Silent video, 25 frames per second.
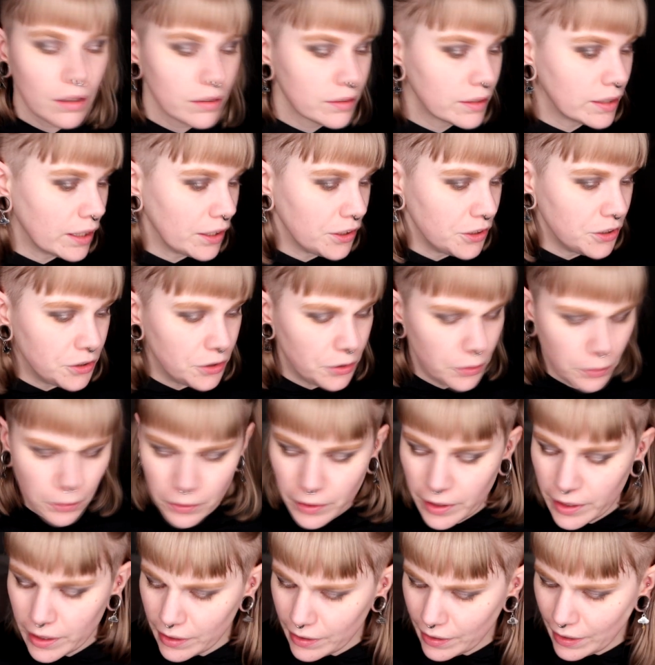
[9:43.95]
Okay, I do
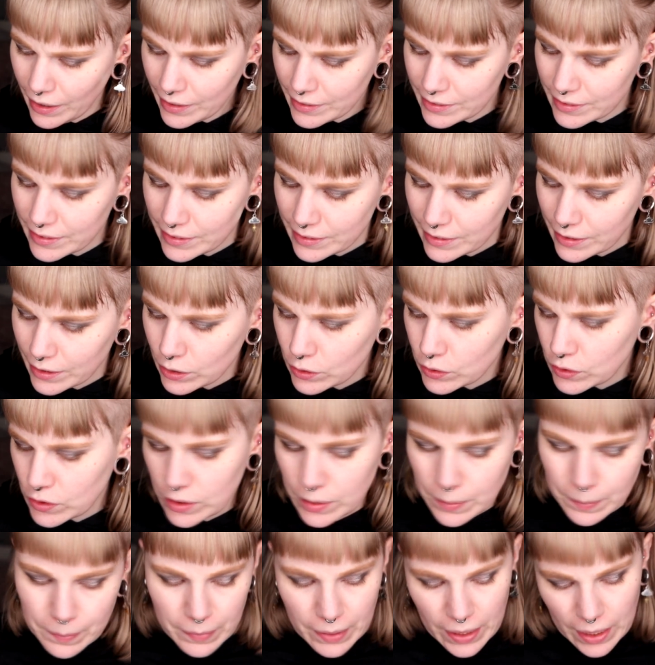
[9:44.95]
really like this look,
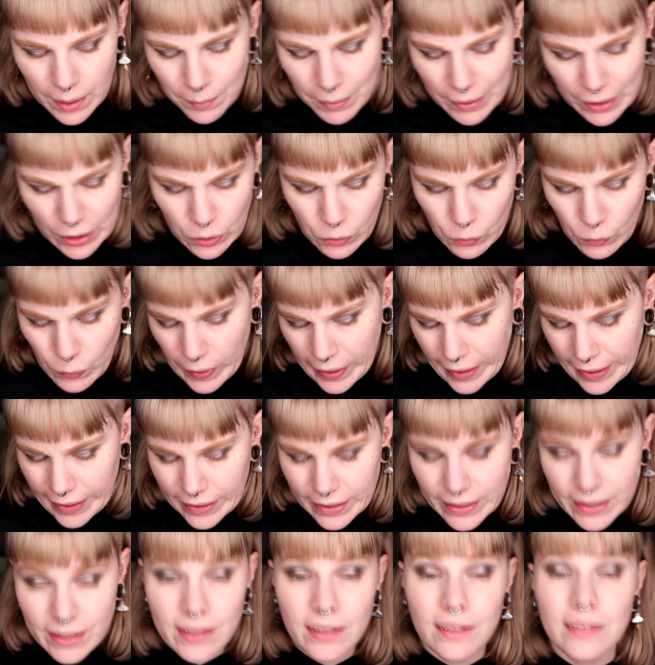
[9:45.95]
so maybe
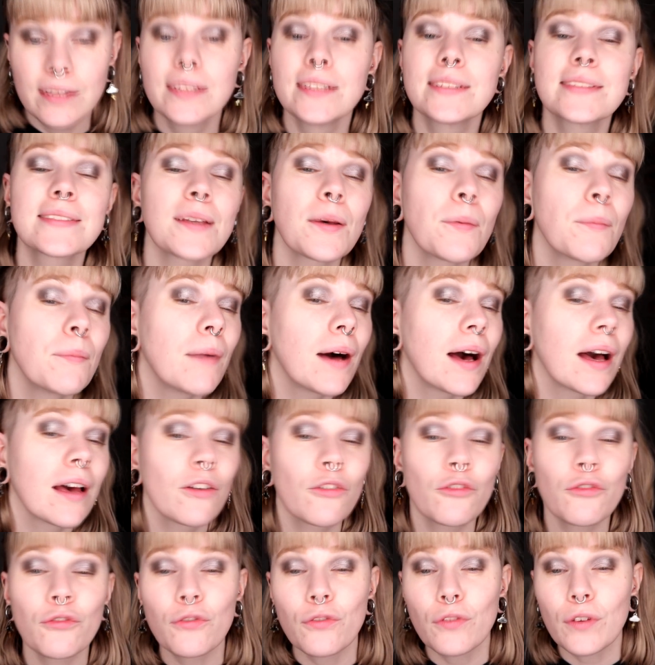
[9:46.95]
grey is
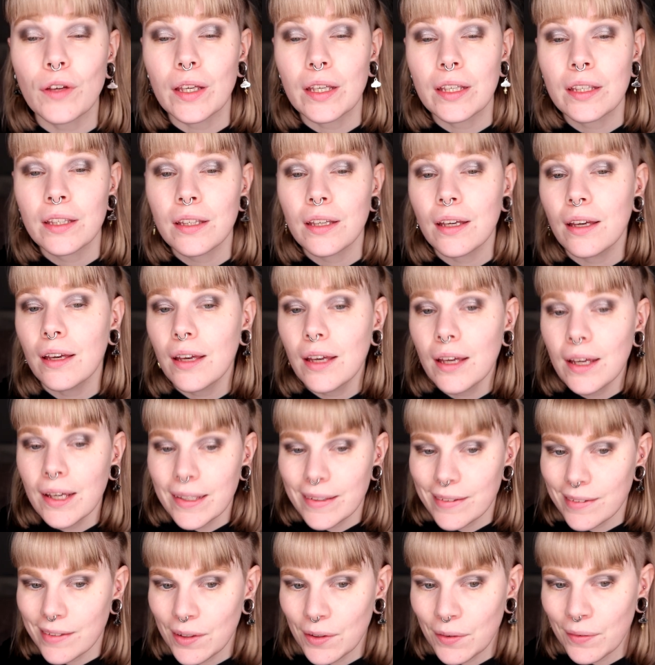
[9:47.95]
my thing.
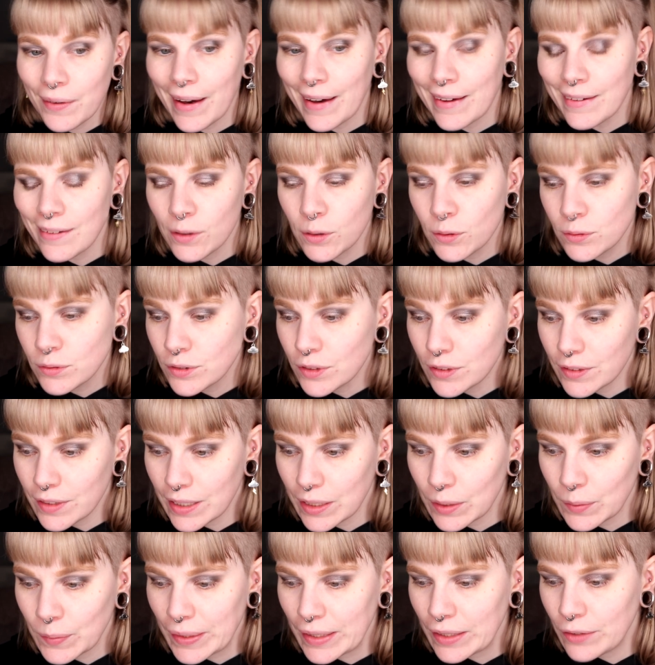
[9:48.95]
So I'm going to
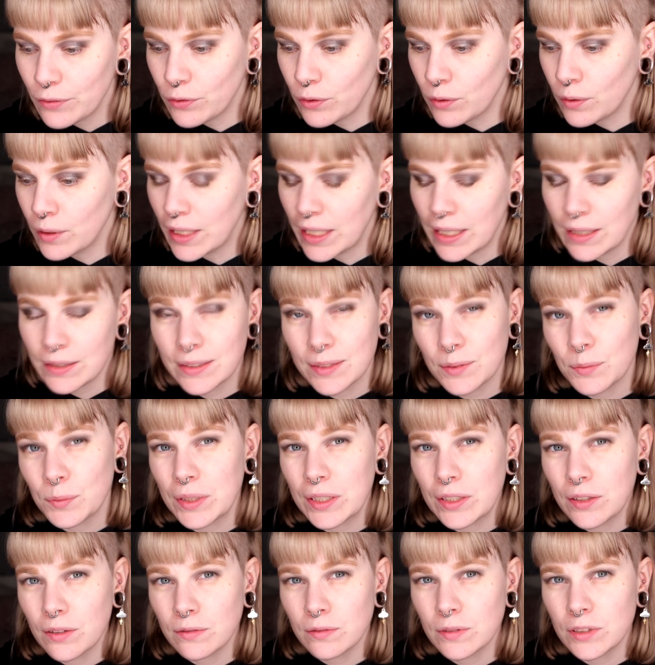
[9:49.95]
take away the fallouts and
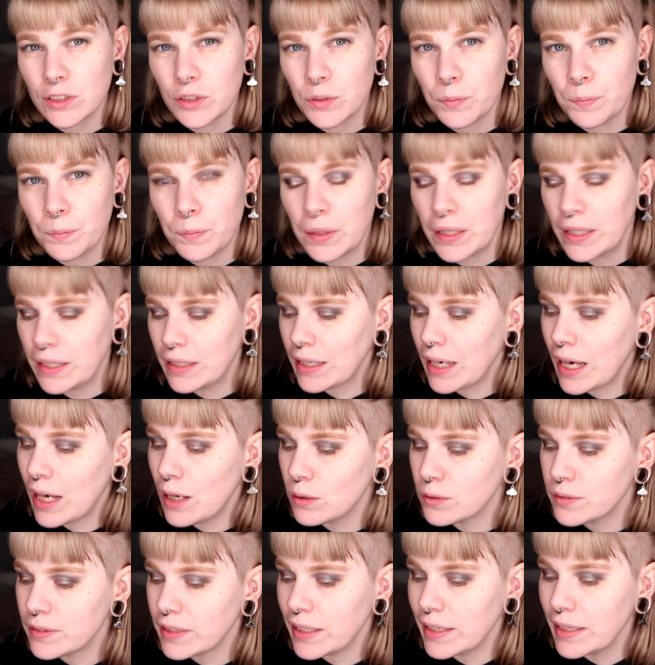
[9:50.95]
we're going to pick
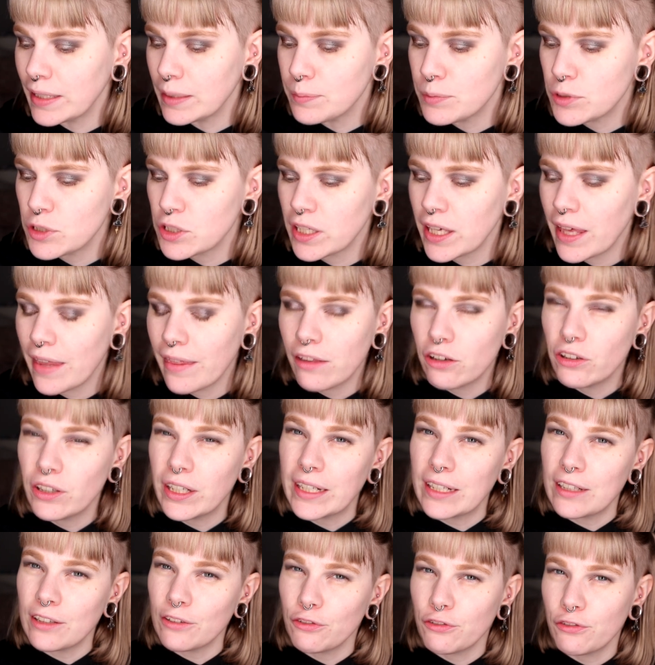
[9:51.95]
out a lip together
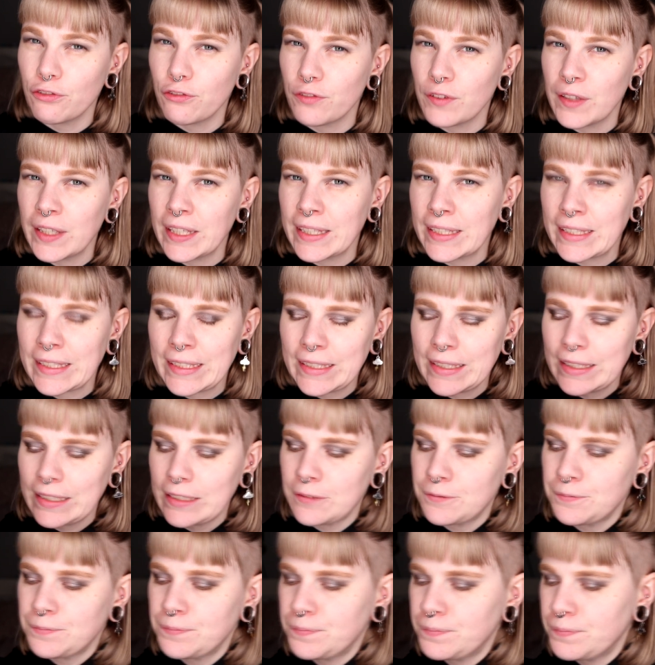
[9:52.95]
and I think...